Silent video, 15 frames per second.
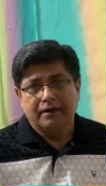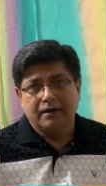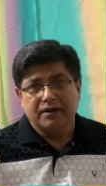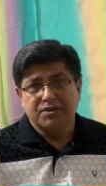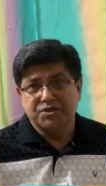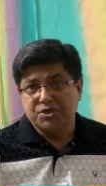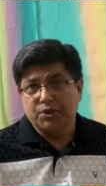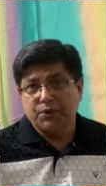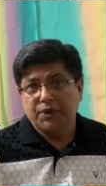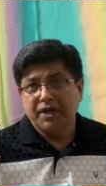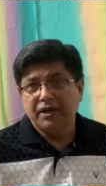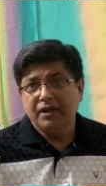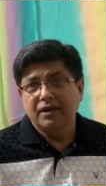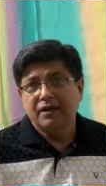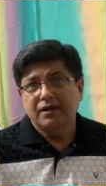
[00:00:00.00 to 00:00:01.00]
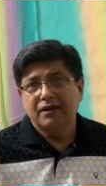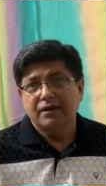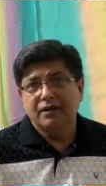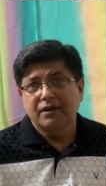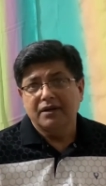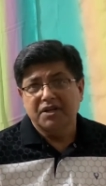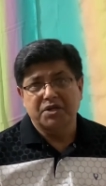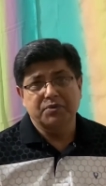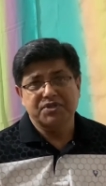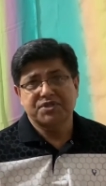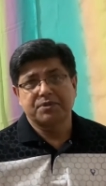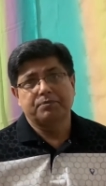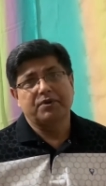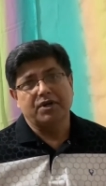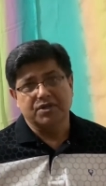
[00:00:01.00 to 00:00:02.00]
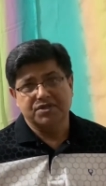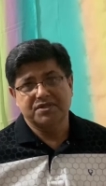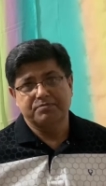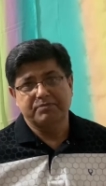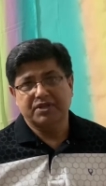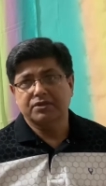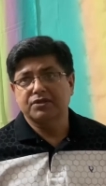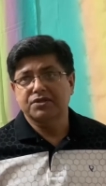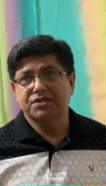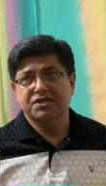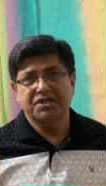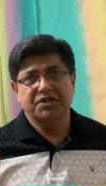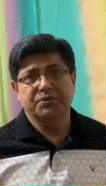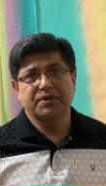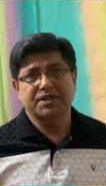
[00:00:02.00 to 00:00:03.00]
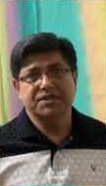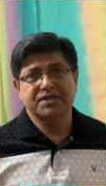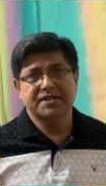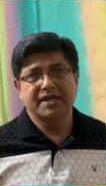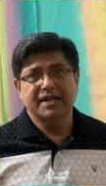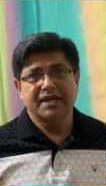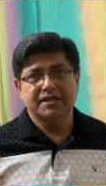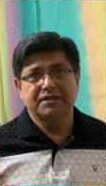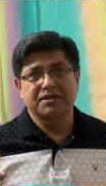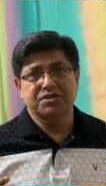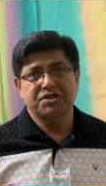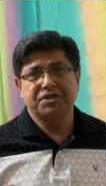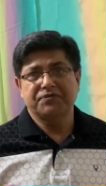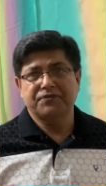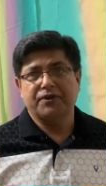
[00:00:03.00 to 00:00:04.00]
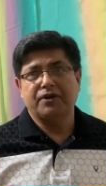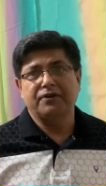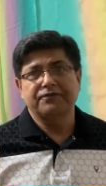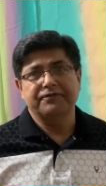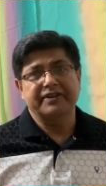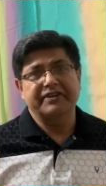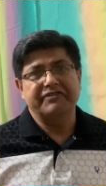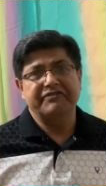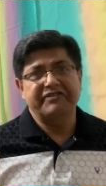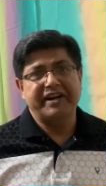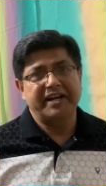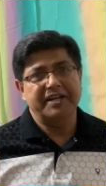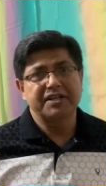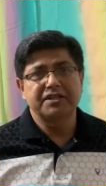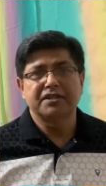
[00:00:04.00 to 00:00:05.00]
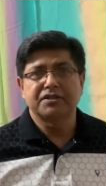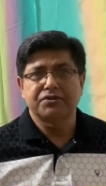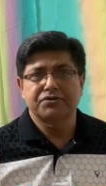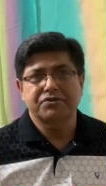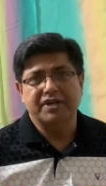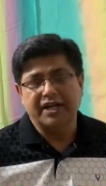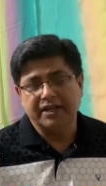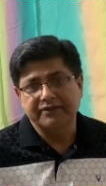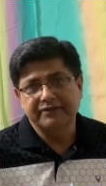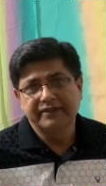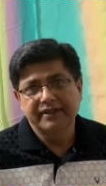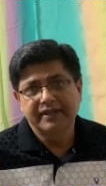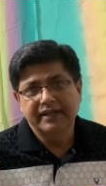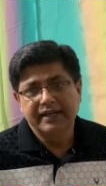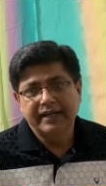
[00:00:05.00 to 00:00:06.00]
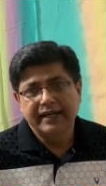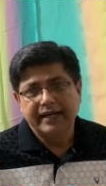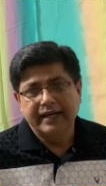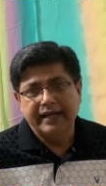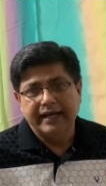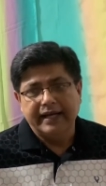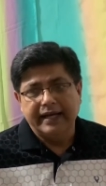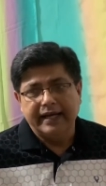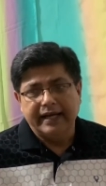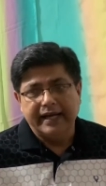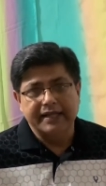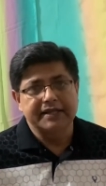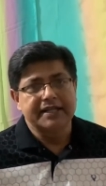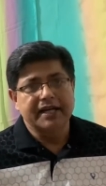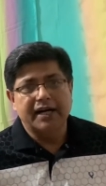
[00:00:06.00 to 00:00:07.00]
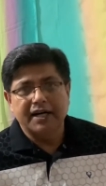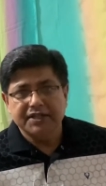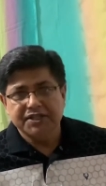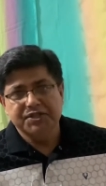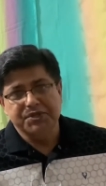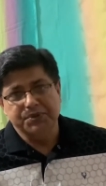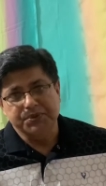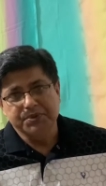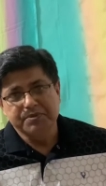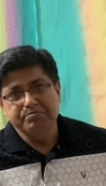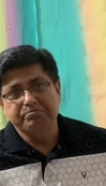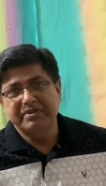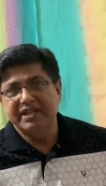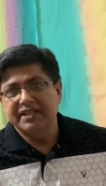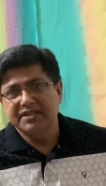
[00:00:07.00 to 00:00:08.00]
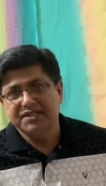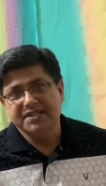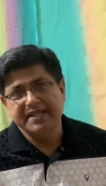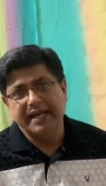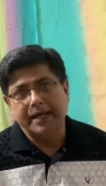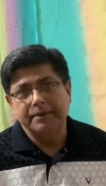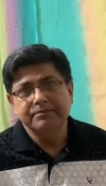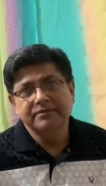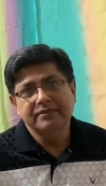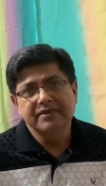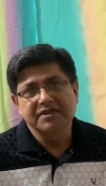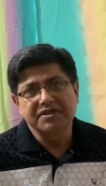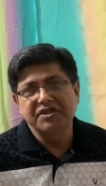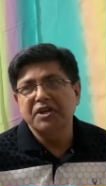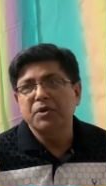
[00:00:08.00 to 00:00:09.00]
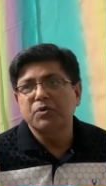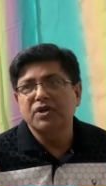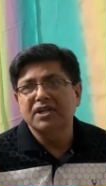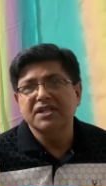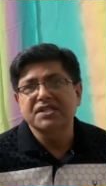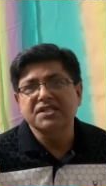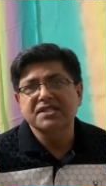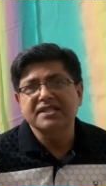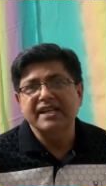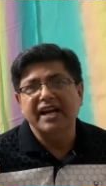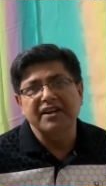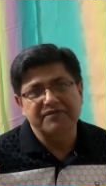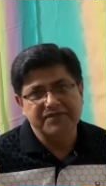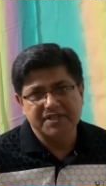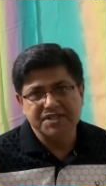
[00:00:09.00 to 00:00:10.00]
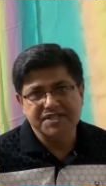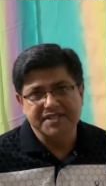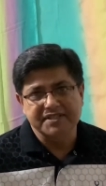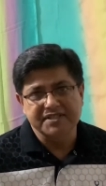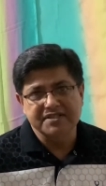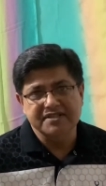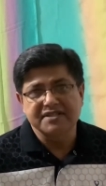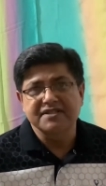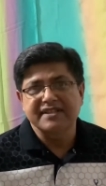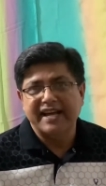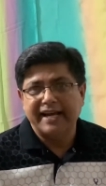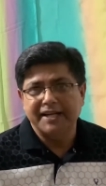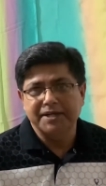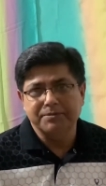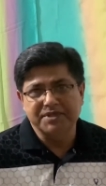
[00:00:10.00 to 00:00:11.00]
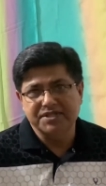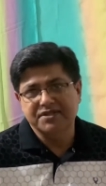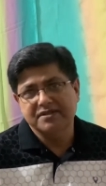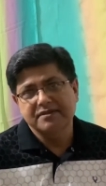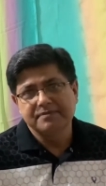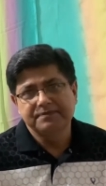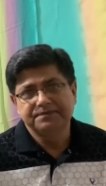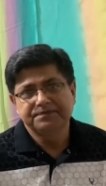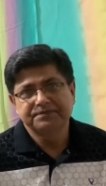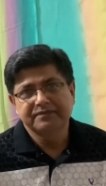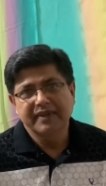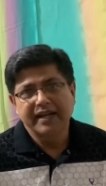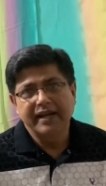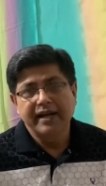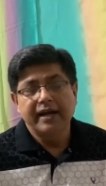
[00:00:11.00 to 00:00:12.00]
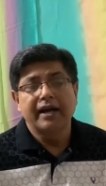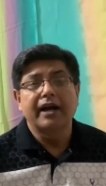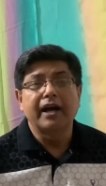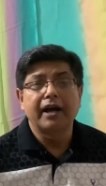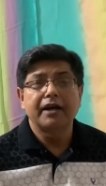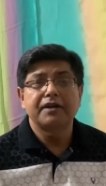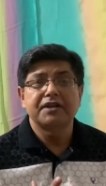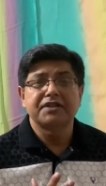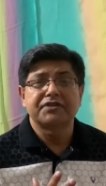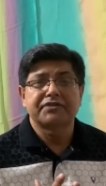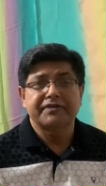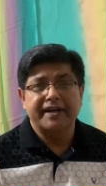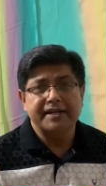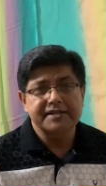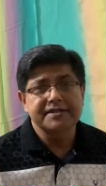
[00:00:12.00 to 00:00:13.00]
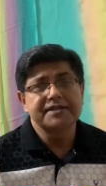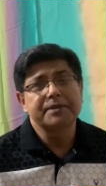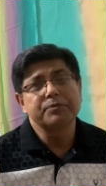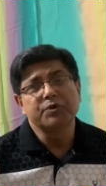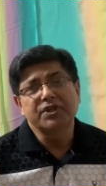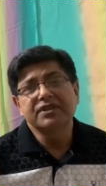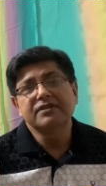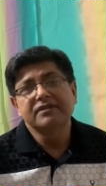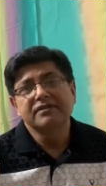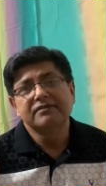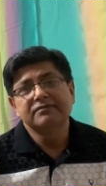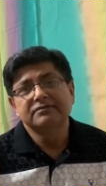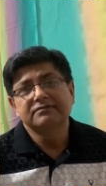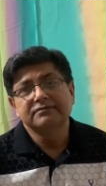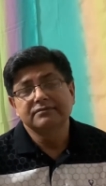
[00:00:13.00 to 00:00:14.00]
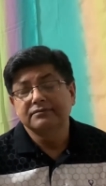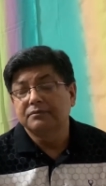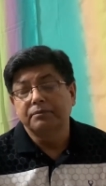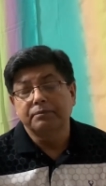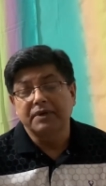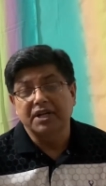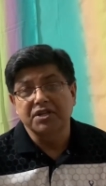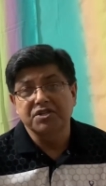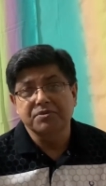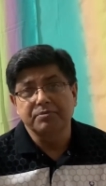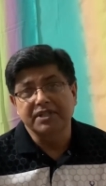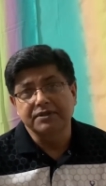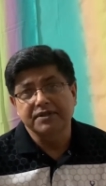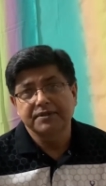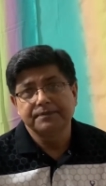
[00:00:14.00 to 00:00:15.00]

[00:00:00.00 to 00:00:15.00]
Johnny, he was the boss because he was the chief of a Red Indian tribe. And the other two, Bill and Sam, they were his adversaries, his enemies. And he threatened them with punishment.